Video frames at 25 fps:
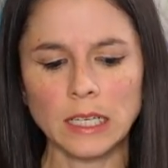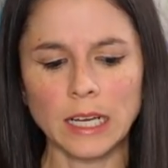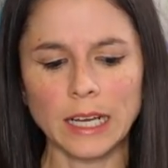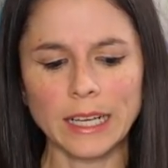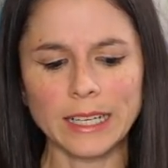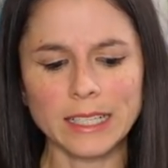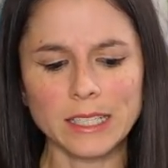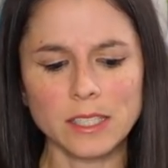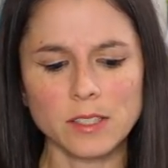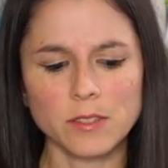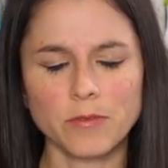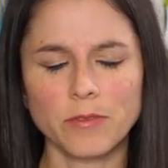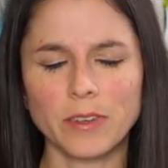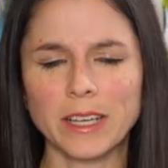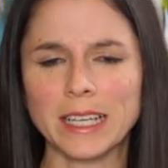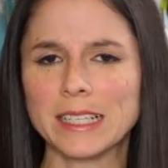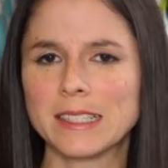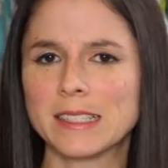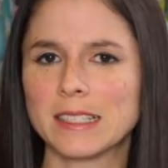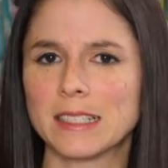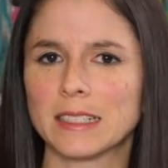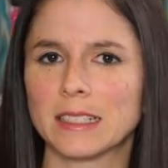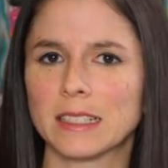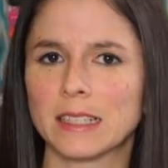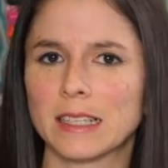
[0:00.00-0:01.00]
I guess,
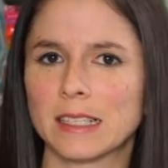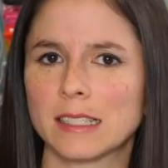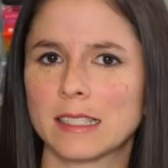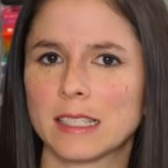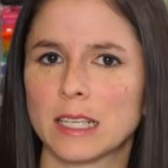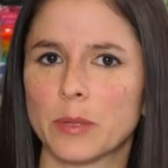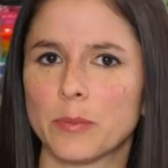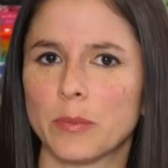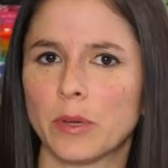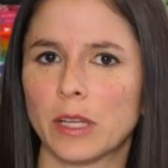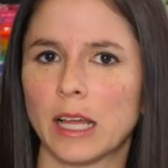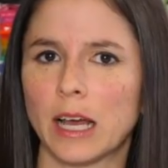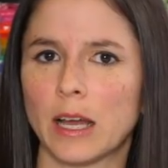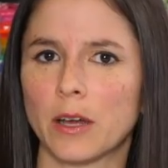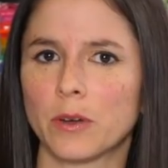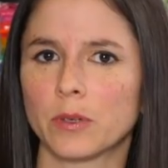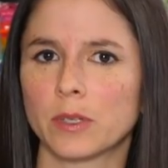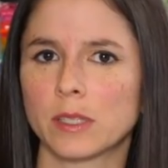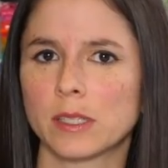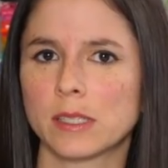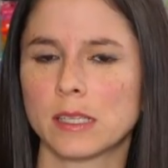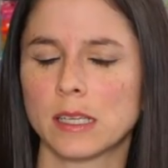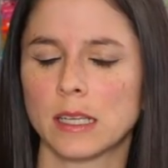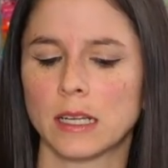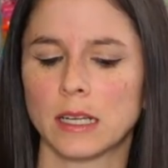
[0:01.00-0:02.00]
fades into the seam
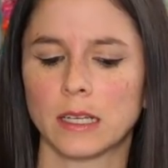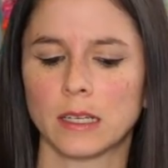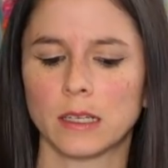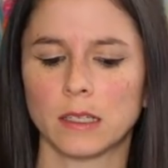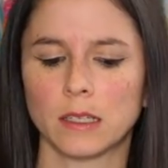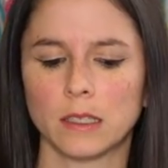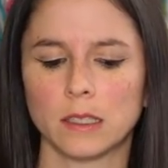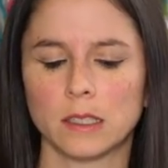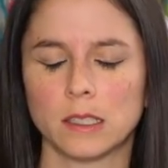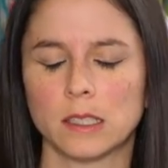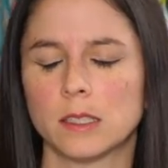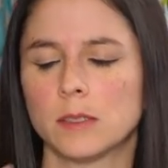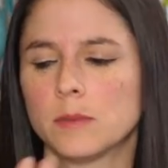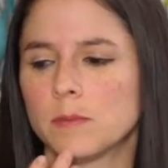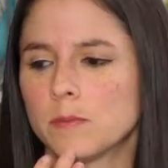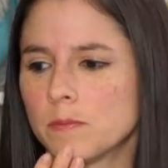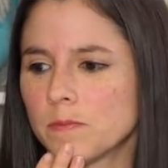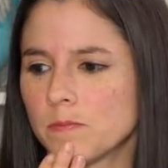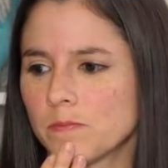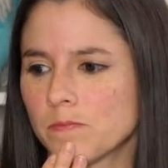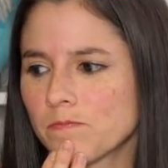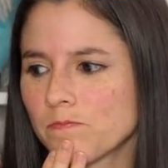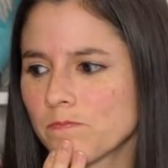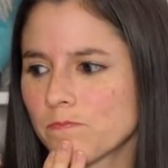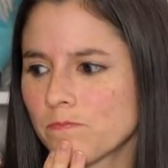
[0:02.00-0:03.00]
allowance and it,
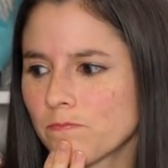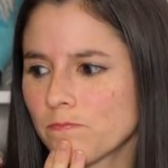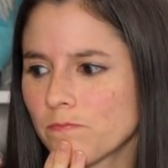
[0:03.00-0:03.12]
um,